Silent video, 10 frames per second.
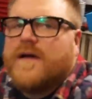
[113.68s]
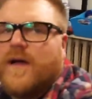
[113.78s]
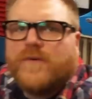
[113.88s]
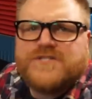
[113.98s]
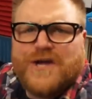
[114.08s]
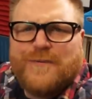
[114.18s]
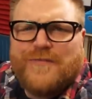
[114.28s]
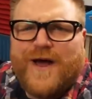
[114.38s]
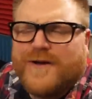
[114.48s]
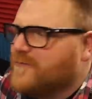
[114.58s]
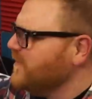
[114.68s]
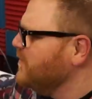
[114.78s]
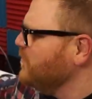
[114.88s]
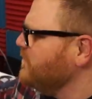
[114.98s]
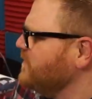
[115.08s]
I wish I thought it would be
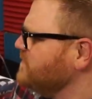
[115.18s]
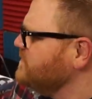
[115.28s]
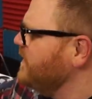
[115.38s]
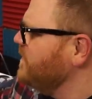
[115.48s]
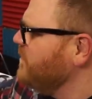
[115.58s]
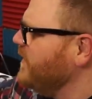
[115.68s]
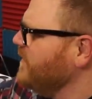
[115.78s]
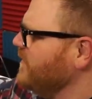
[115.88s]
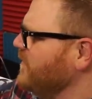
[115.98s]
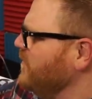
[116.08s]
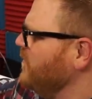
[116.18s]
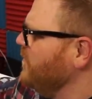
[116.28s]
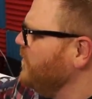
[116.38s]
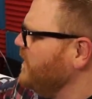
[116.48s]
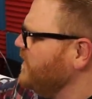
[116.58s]
cool if you could see it, but
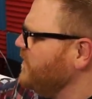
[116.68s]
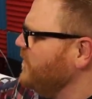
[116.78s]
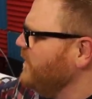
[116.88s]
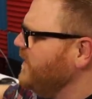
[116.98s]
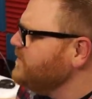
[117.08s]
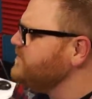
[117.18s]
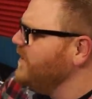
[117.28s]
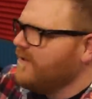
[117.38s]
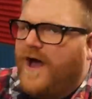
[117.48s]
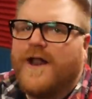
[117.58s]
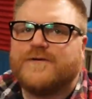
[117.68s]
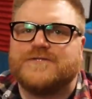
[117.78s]
what do you do? Here's the Elgato